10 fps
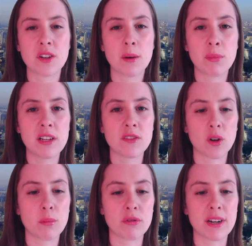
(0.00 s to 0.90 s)
companies
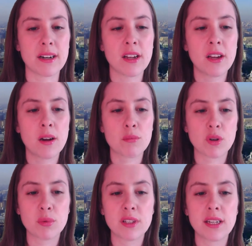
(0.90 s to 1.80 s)
operate
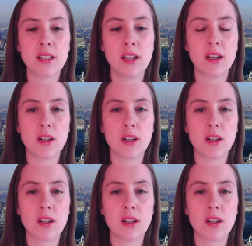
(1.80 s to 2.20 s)
properly.